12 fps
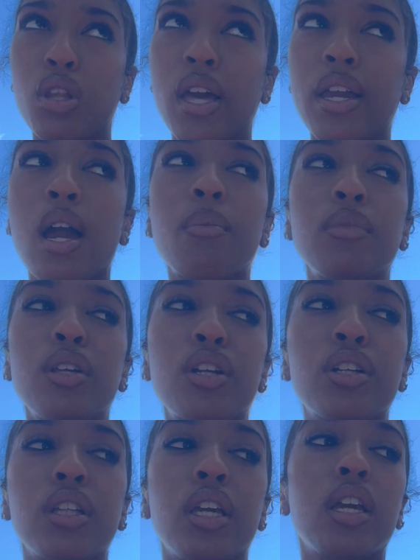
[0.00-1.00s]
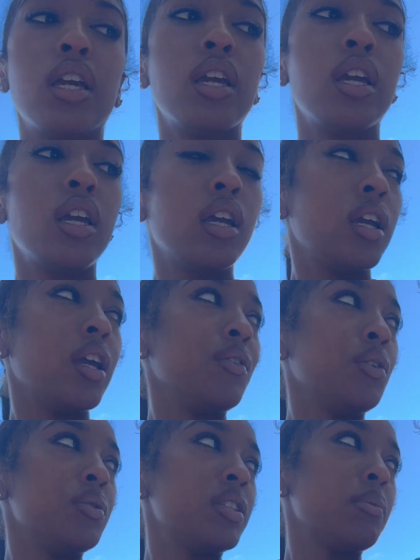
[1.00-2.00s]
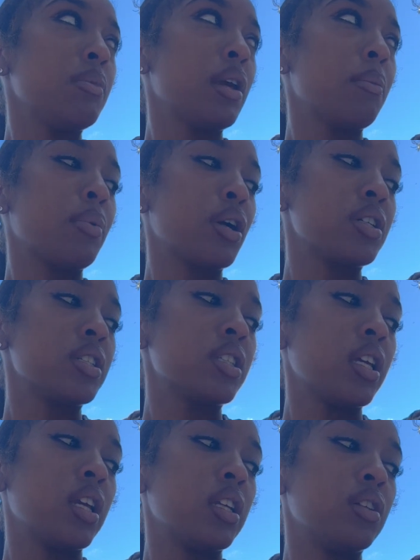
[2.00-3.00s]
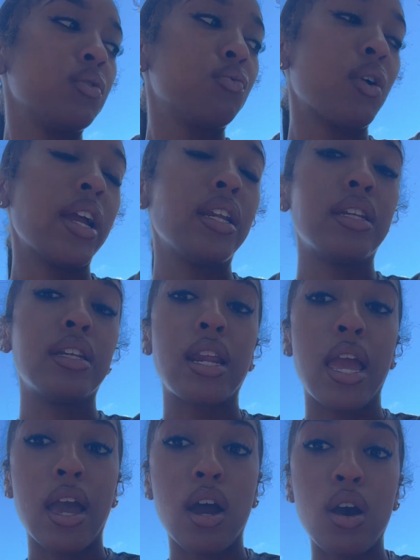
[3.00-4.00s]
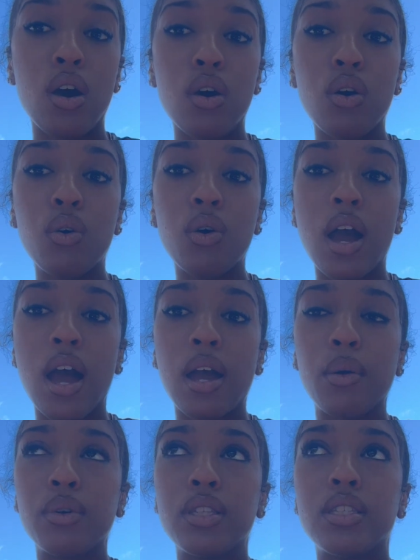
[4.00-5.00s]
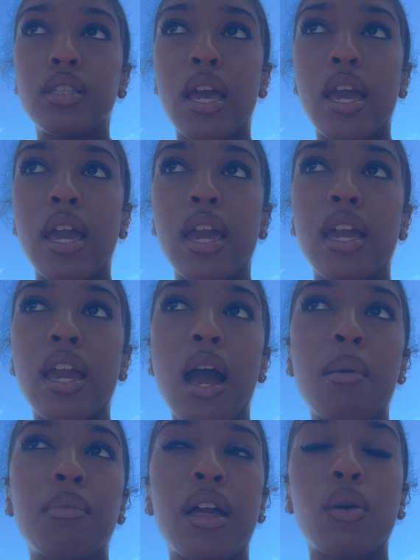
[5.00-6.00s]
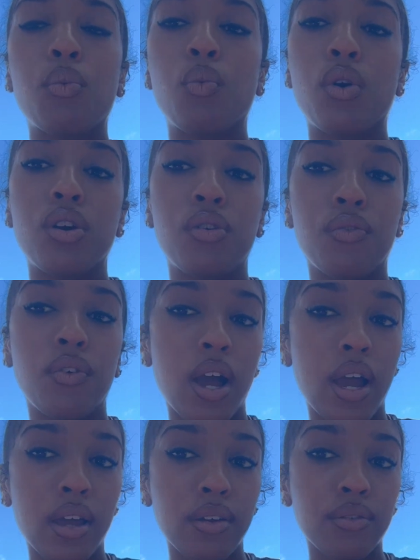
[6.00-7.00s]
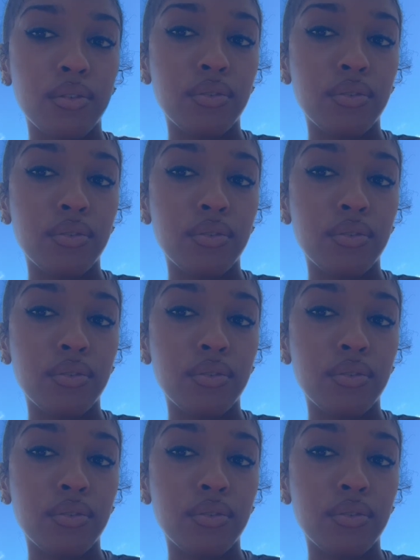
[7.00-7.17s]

Like, I'm literally, if you see me in person right now, I would say I'm like 105.